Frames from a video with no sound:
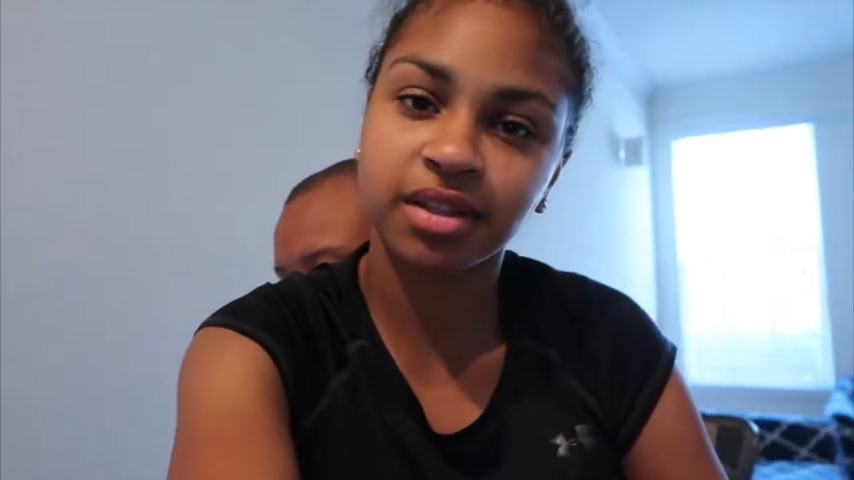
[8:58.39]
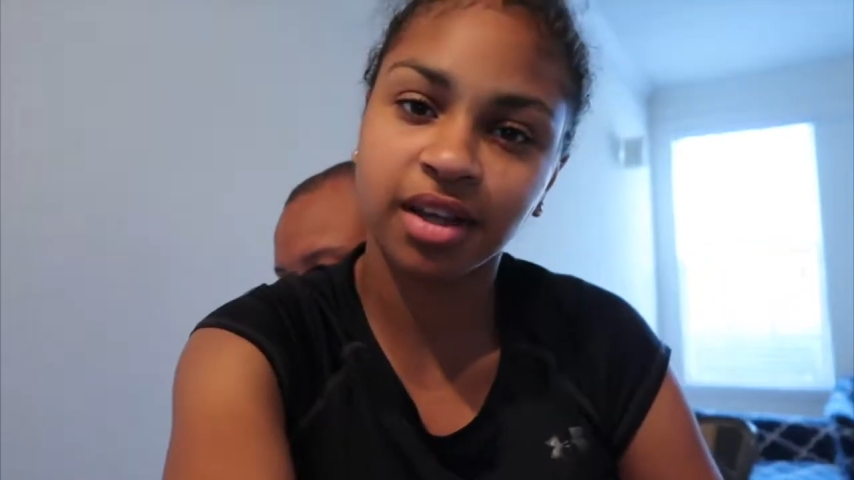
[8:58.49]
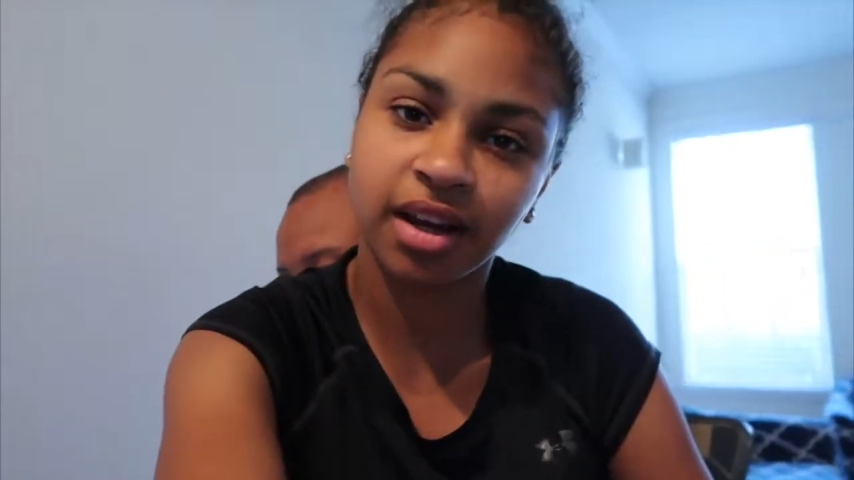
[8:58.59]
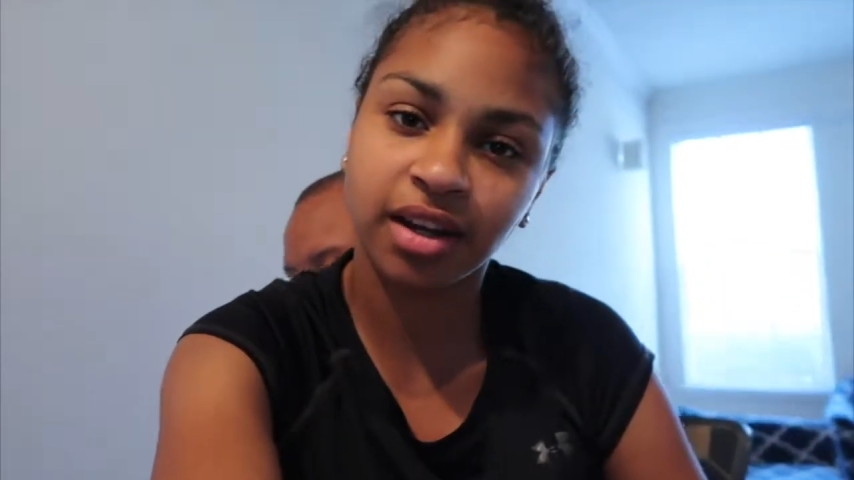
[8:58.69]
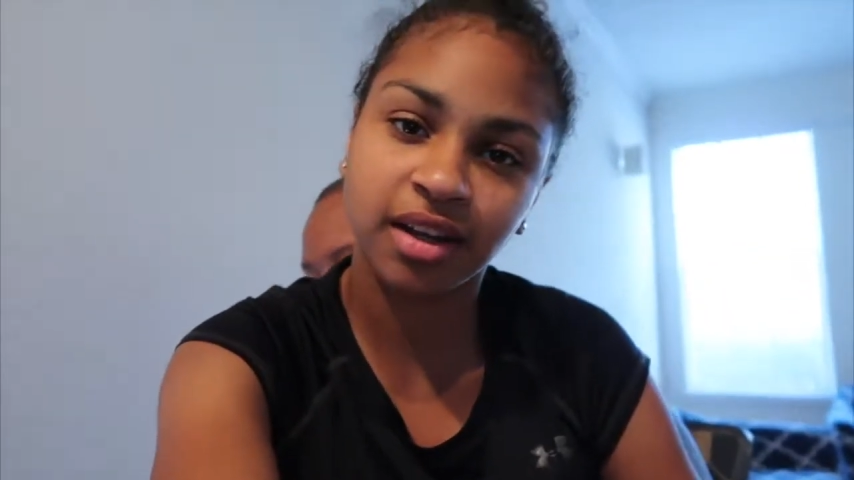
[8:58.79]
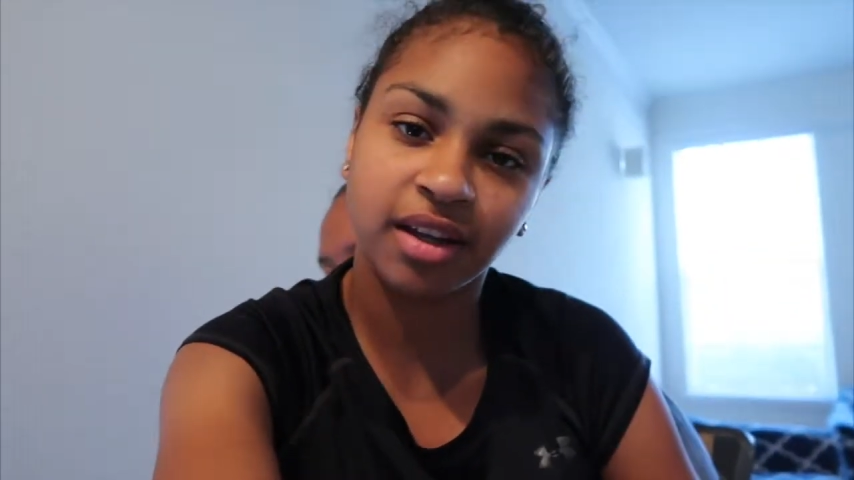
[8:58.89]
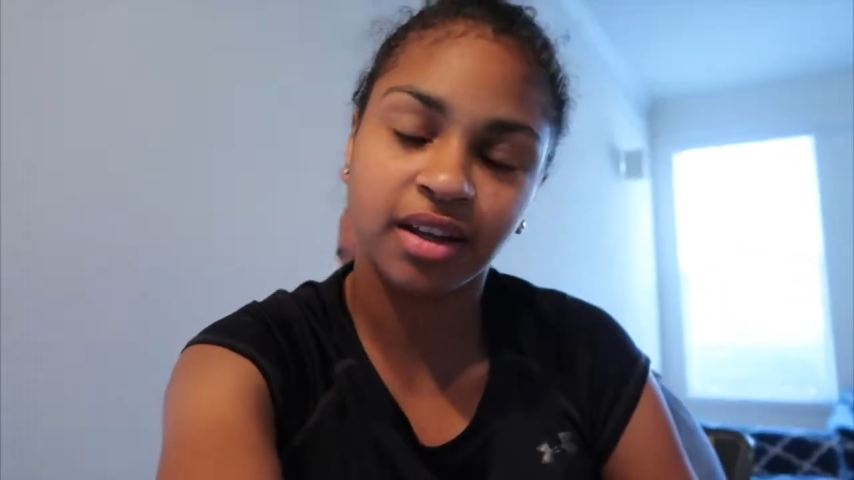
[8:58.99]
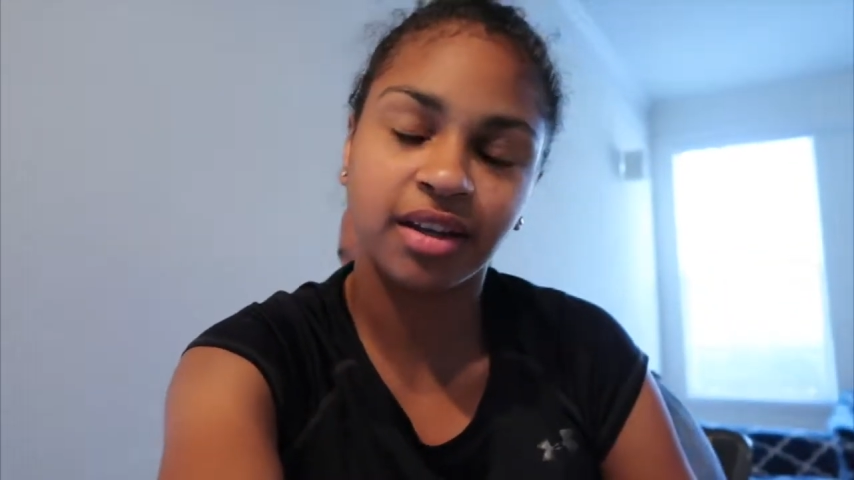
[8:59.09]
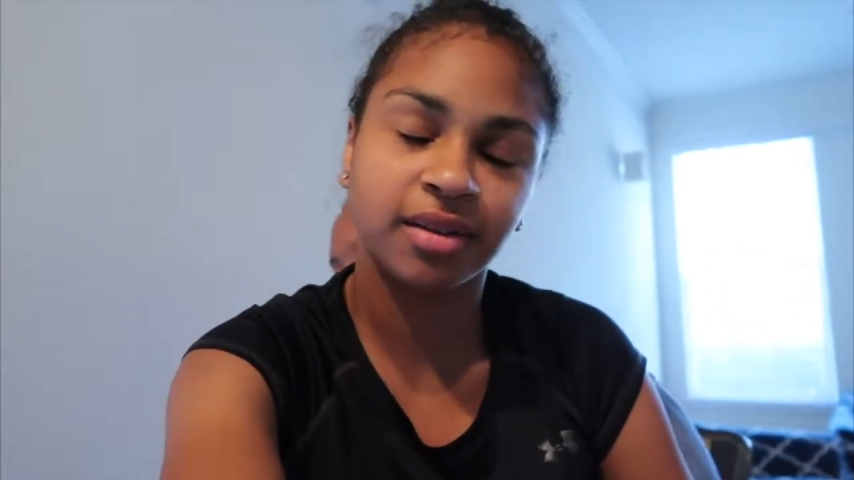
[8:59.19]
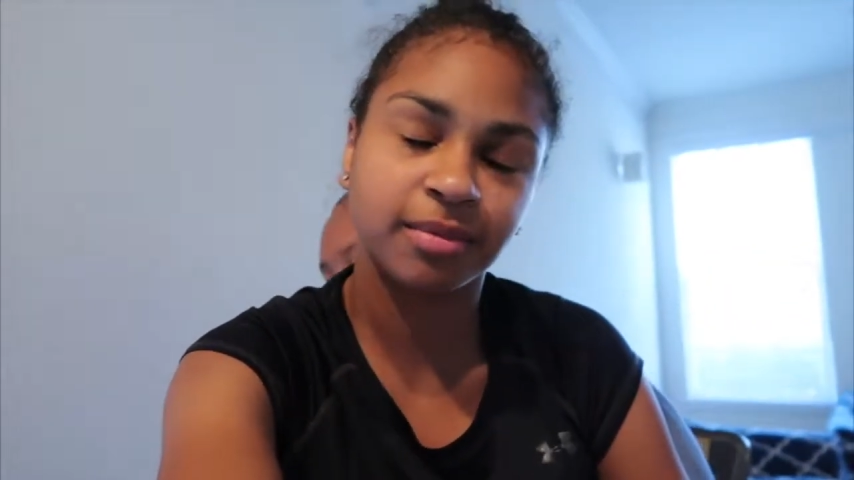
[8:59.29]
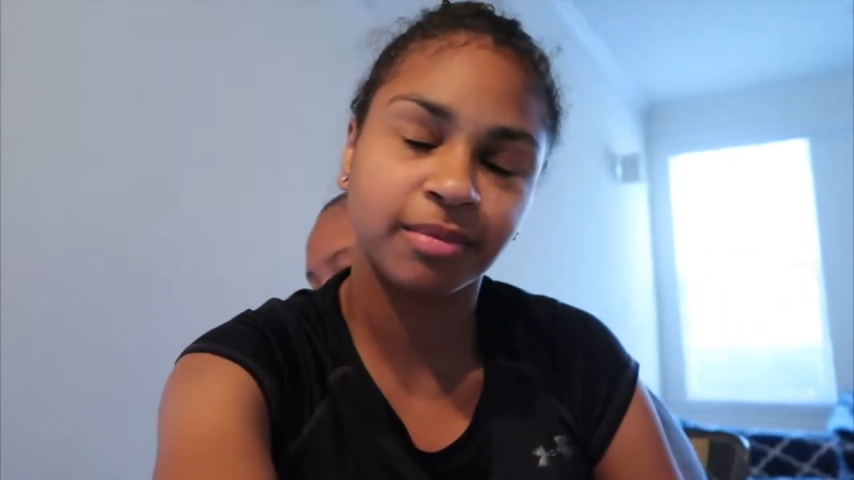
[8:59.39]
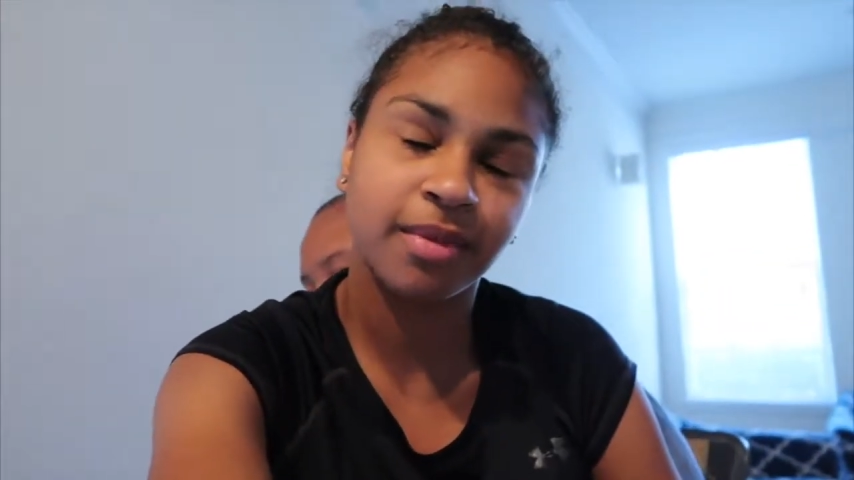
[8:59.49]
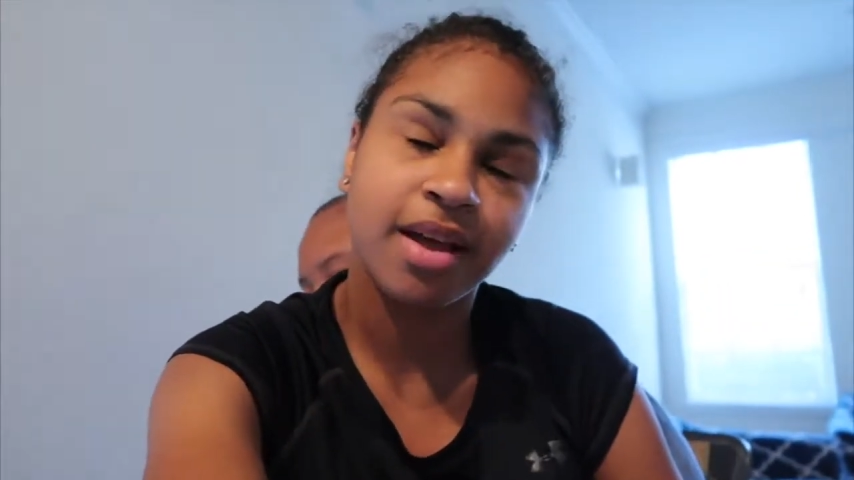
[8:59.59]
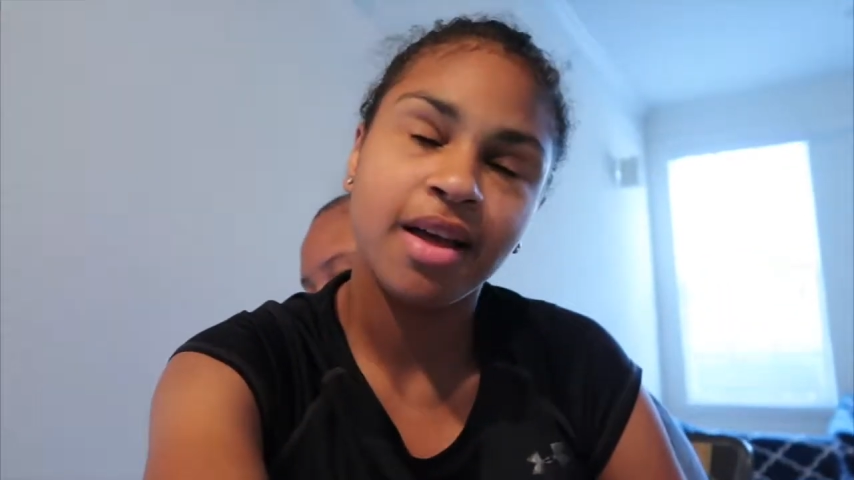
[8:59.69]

setting and